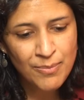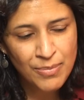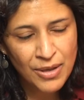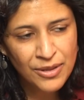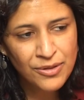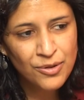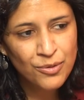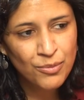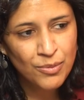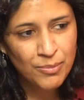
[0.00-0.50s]
bet
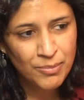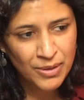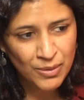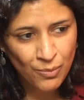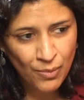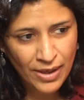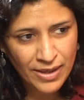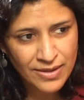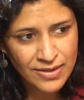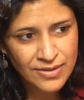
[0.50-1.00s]
there would be
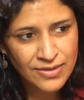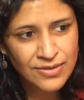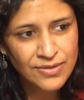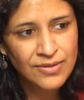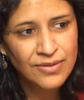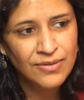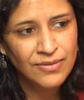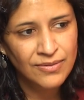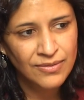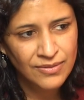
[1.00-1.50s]
ways
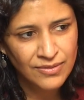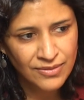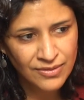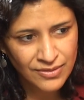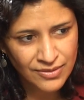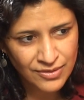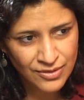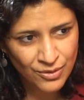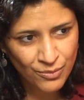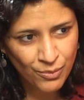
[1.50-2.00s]

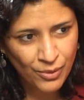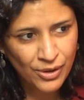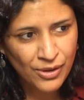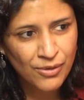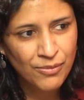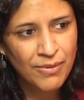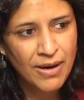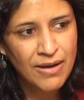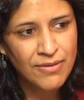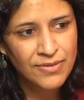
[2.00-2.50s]
to work
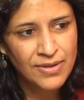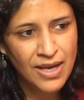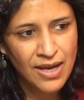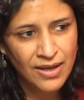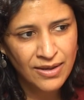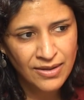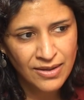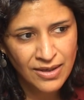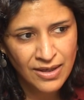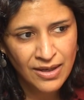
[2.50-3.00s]
around
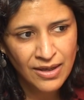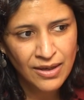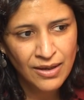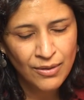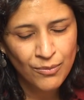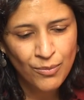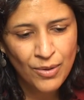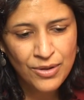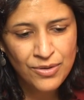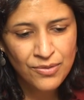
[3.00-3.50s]
that,
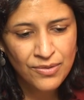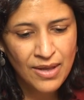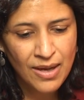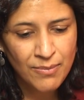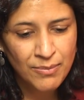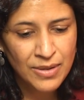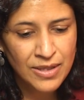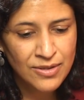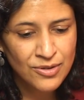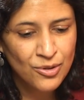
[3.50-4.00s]
whether that
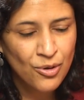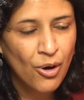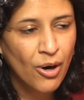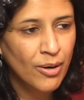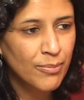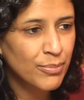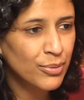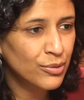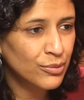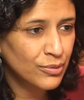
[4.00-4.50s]
means
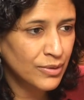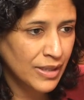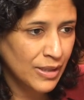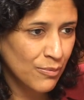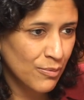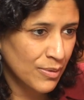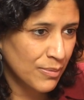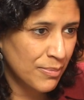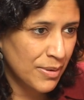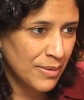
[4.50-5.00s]
carpooling
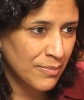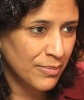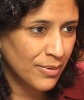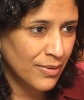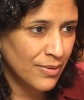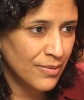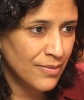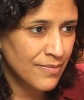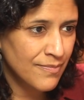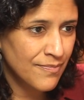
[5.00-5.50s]
with
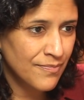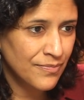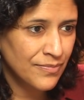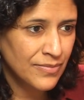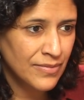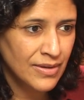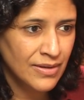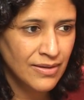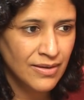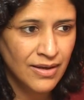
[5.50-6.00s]
people,
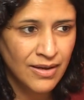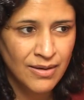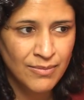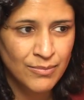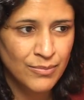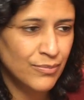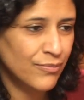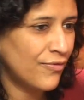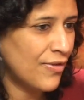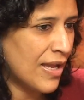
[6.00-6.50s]

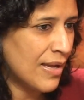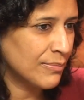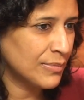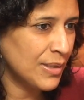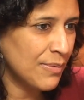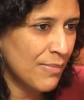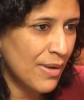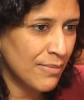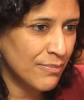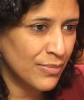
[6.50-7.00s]
family
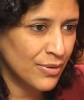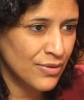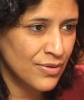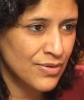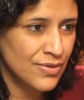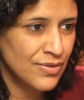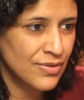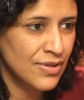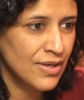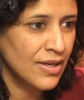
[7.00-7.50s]

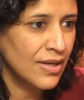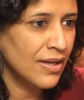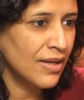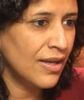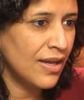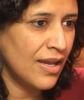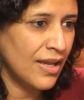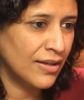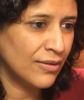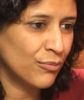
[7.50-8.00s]
members,
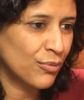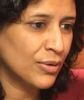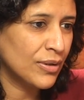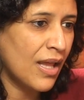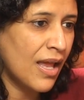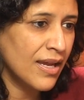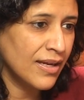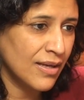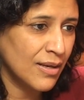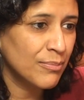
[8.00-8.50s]
and
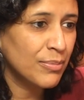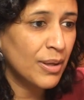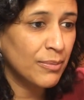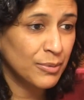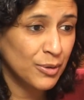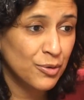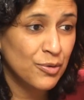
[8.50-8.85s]
relying on public